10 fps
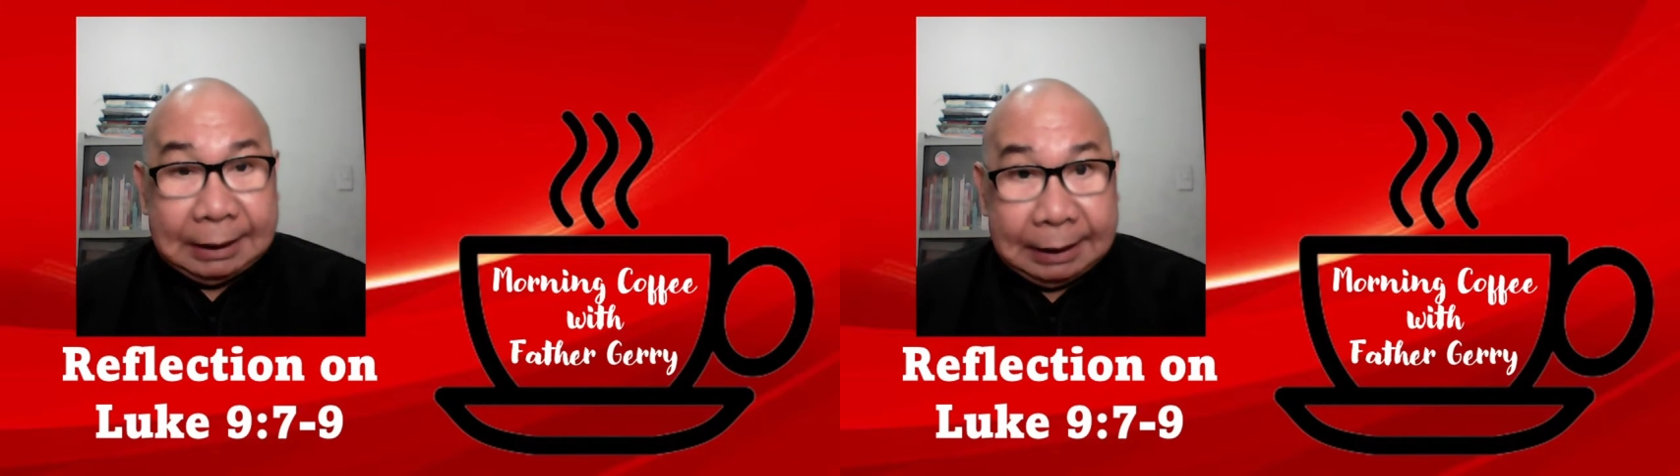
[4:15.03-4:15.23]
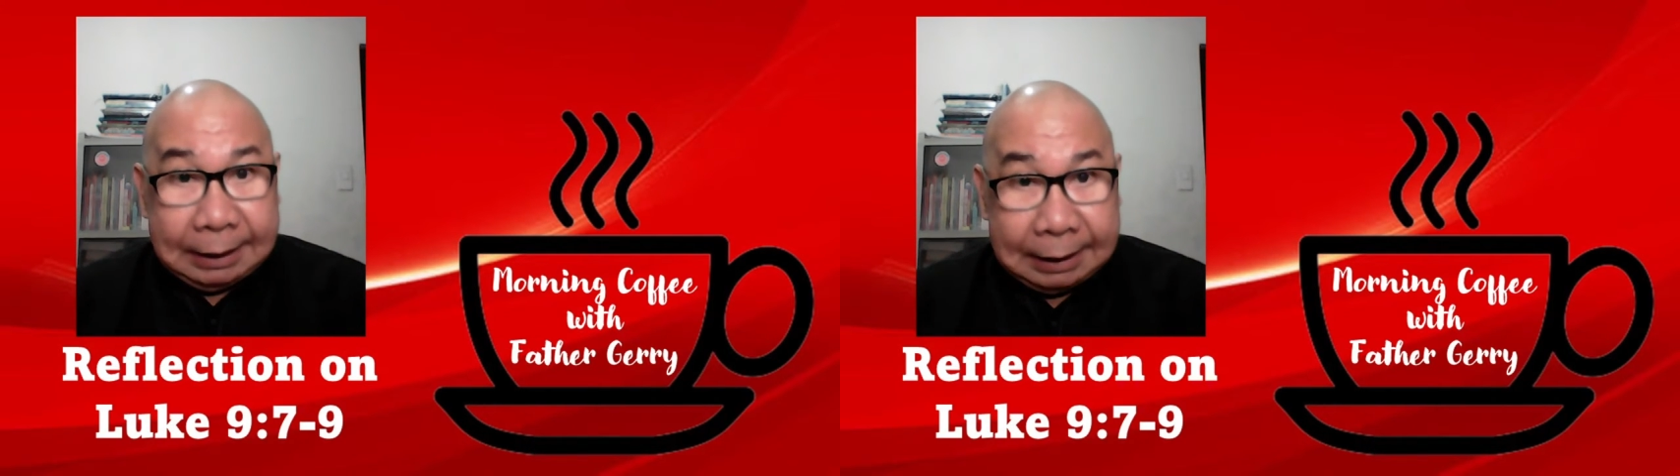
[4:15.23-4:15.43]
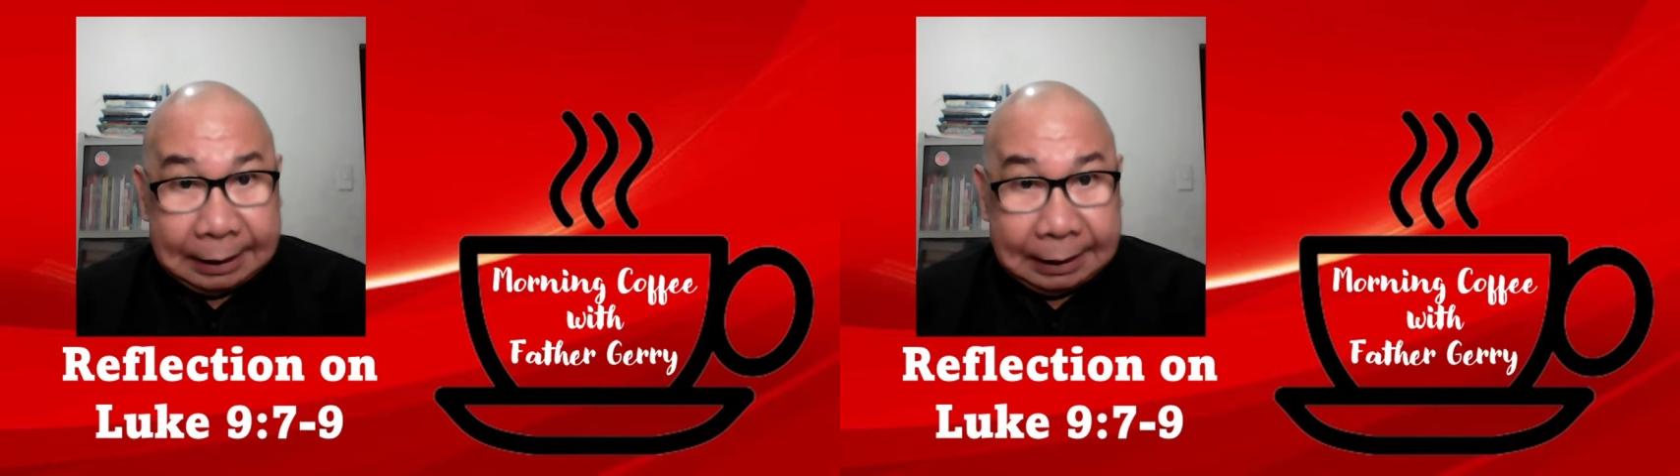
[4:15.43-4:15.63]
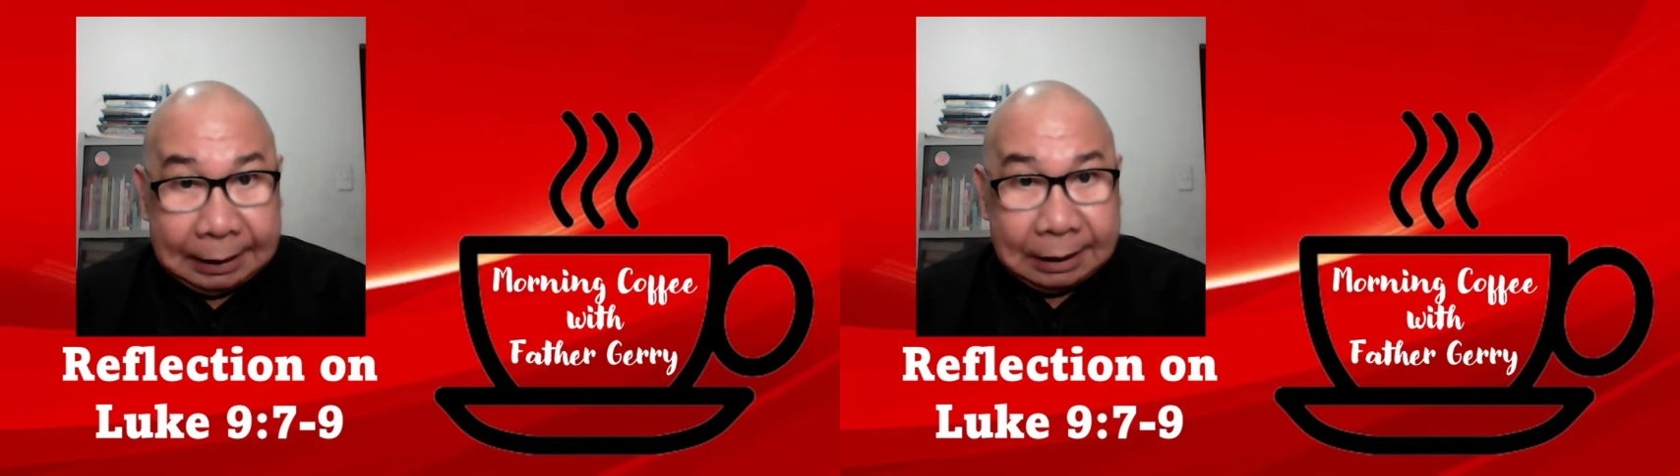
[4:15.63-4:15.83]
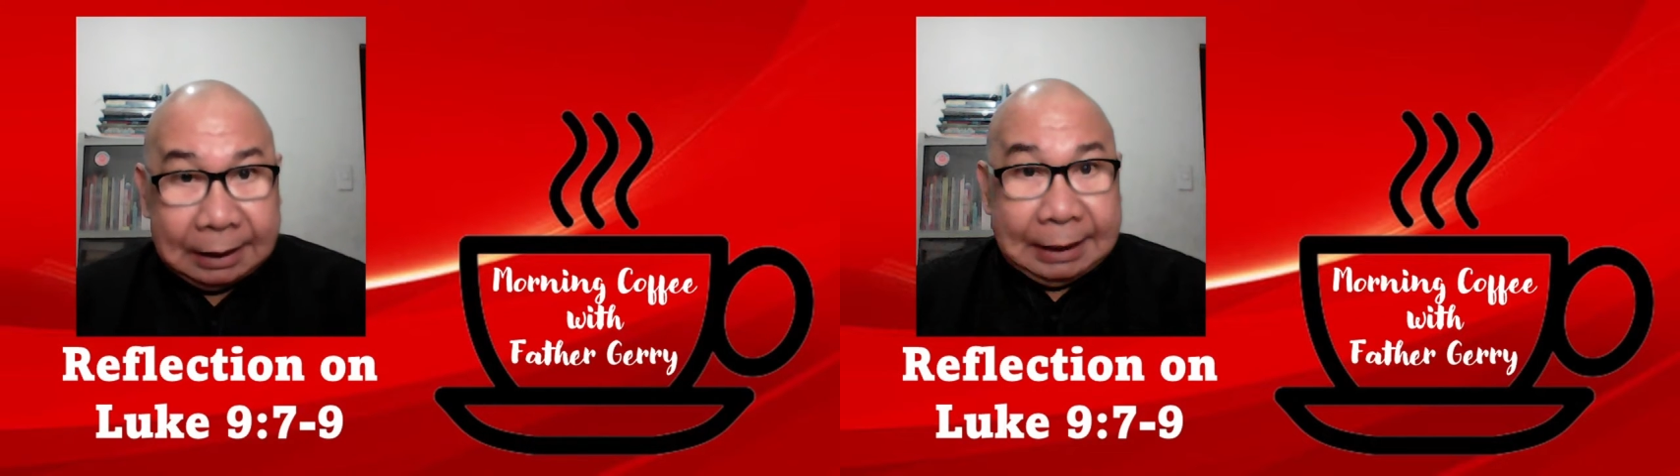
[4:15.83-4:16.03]

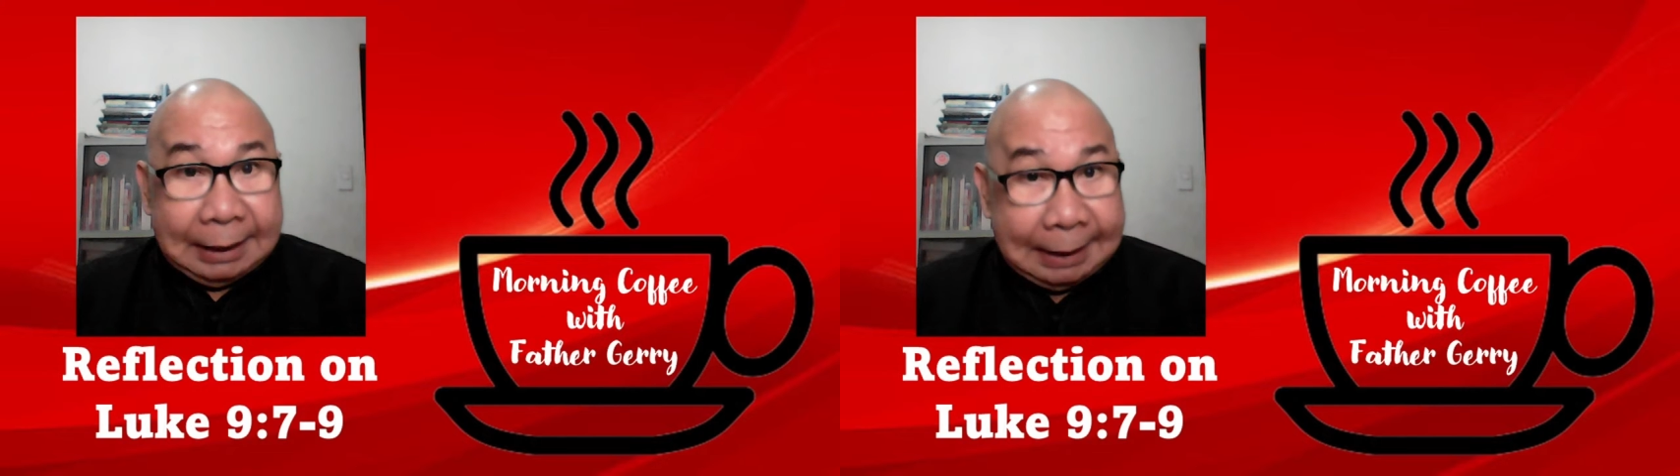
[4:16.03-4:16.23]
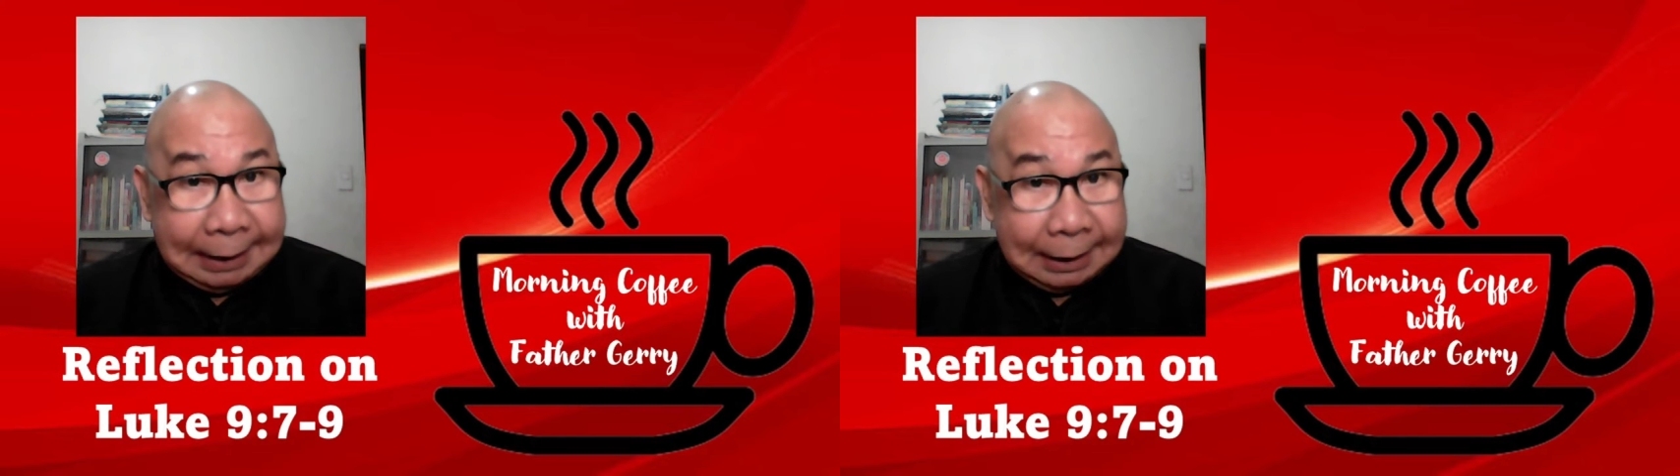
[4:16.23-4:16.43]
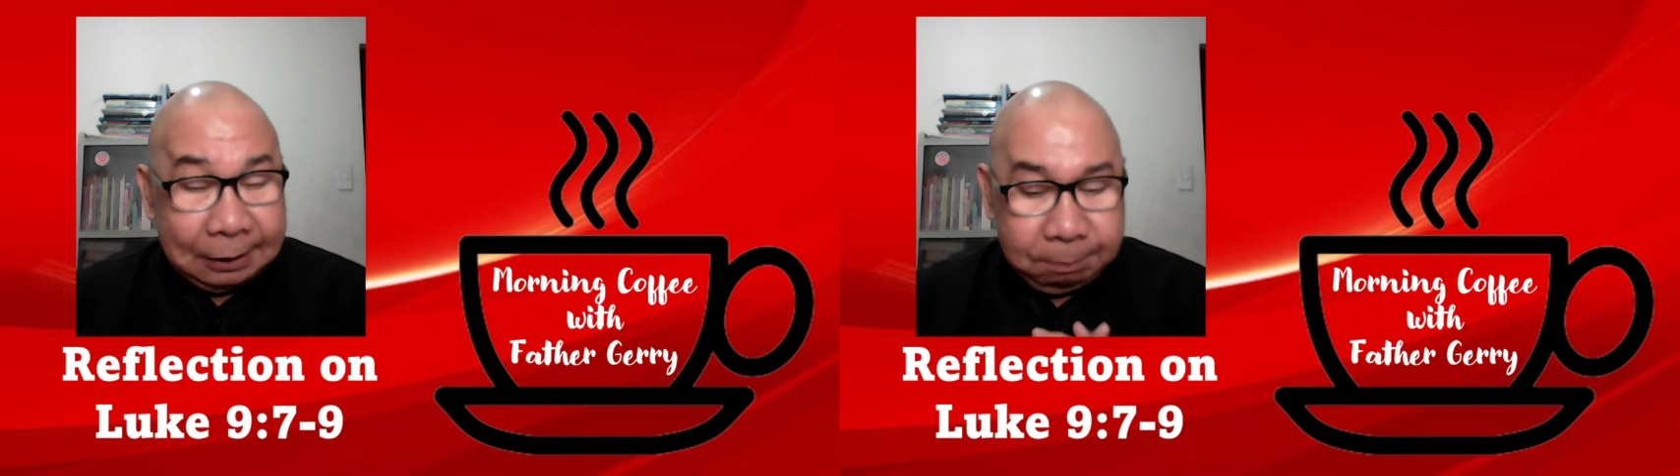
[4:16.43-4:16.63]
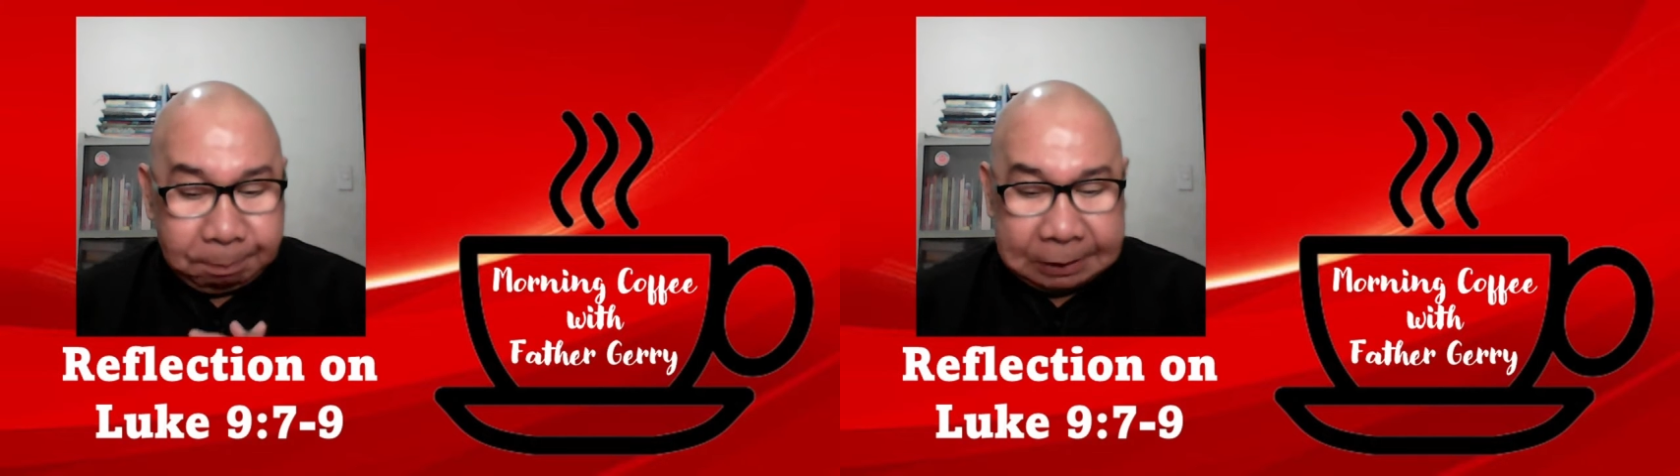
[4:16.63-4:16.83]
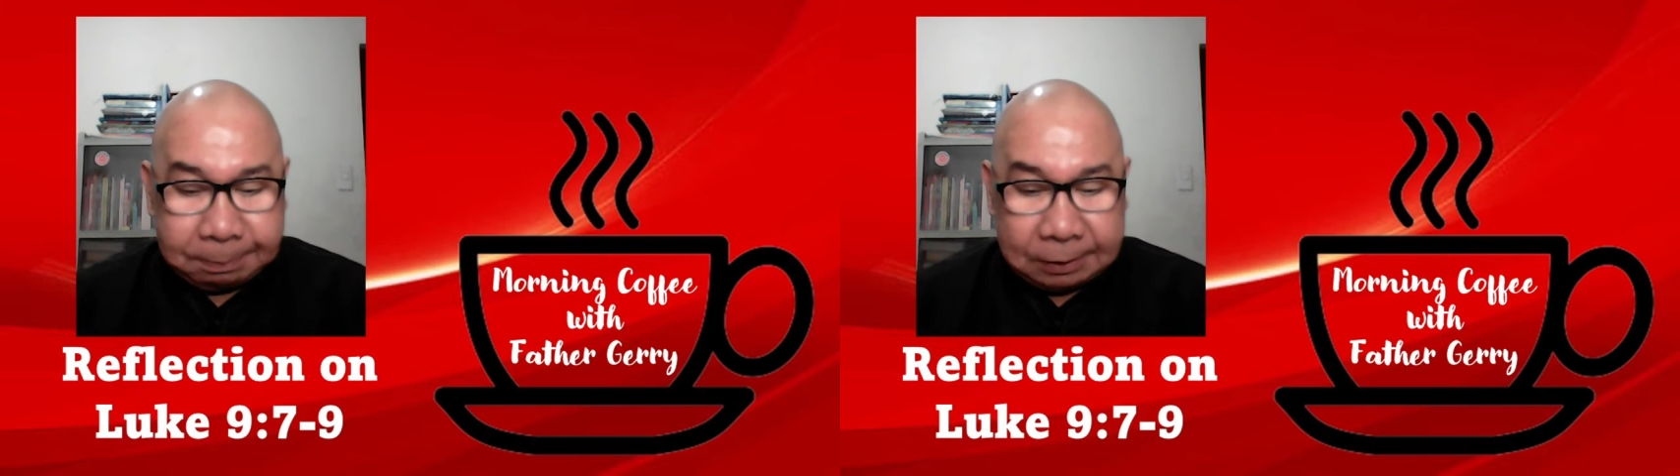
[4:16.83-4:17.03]
healed
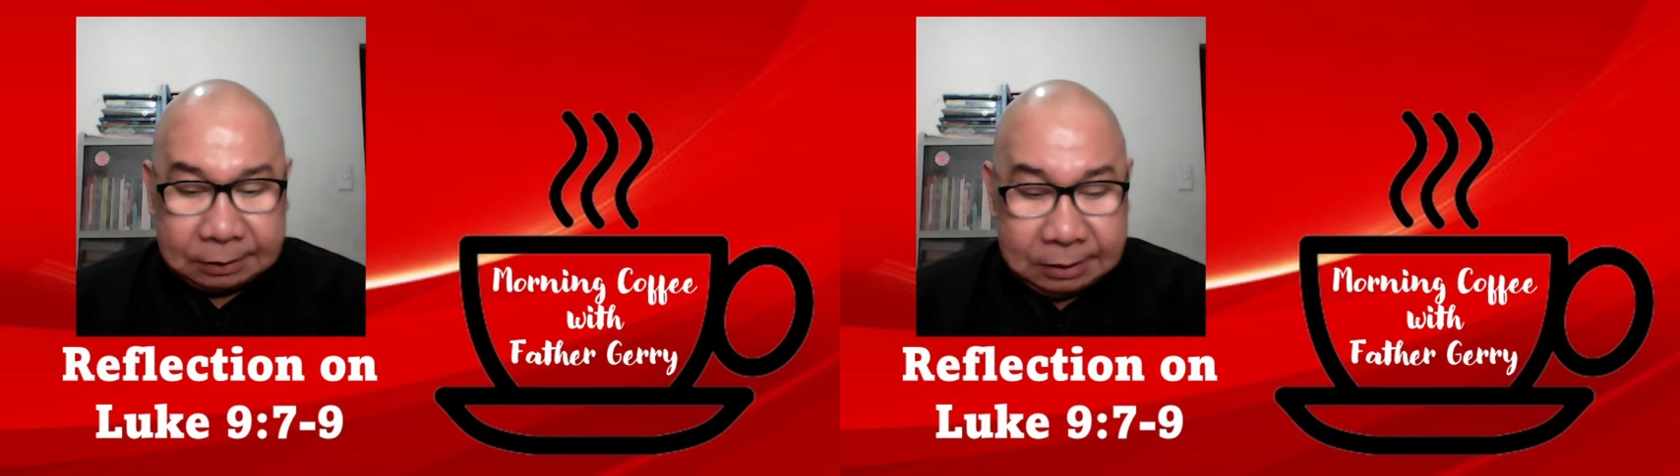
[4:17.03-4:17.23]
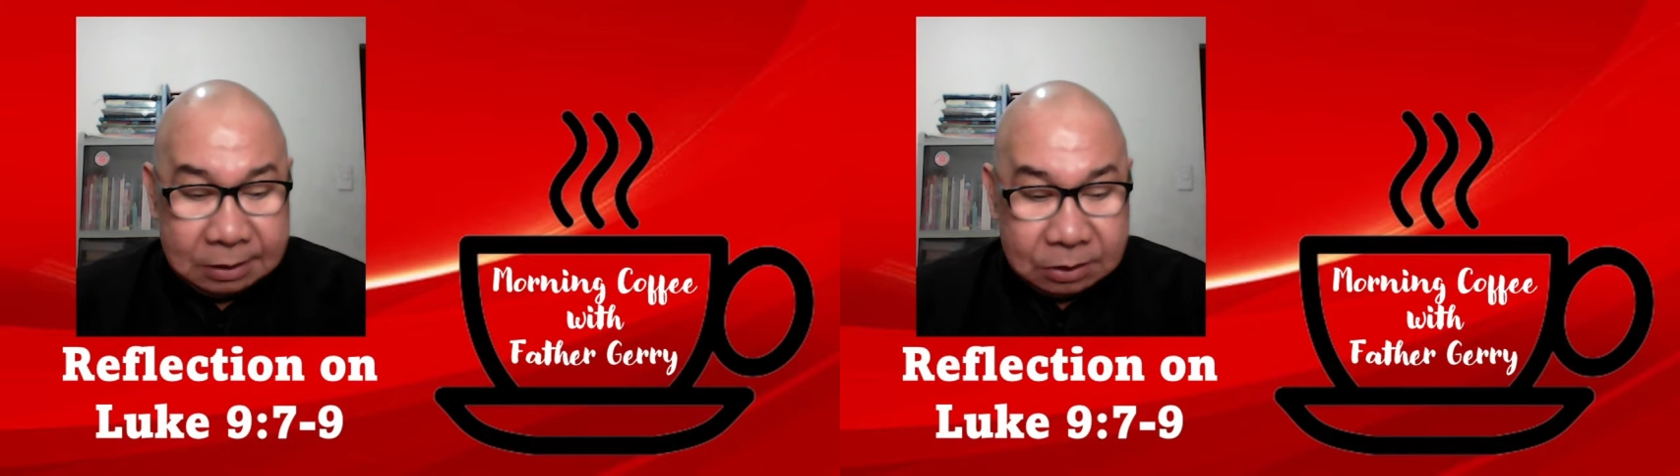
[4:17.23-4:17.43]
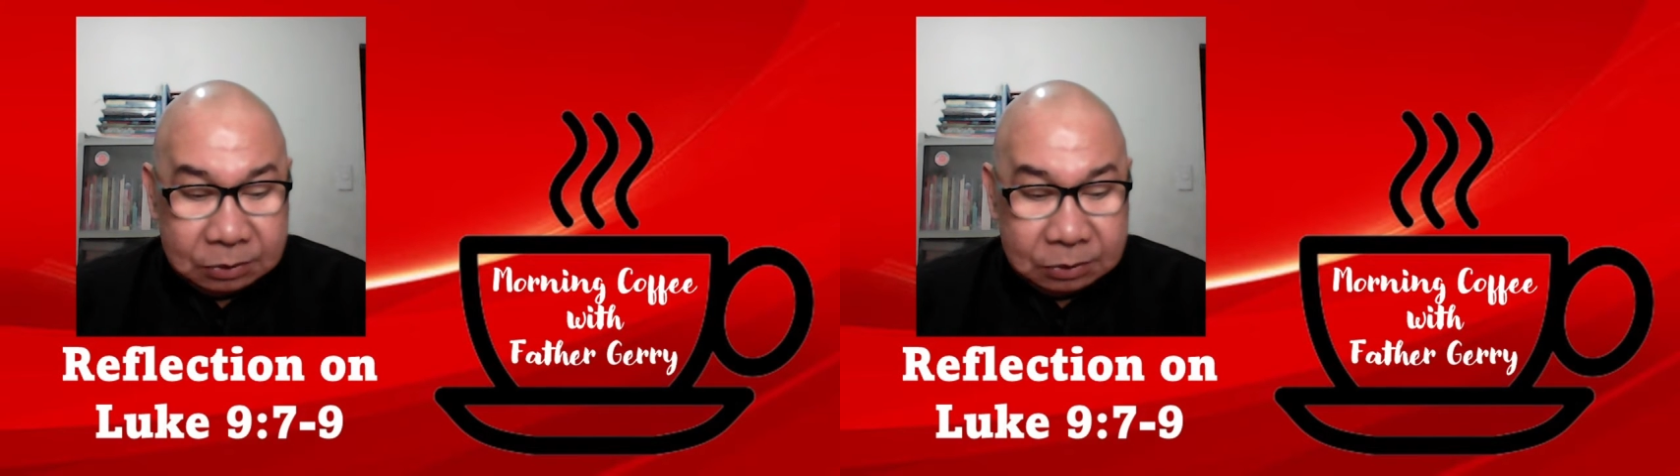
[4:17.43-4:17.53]
people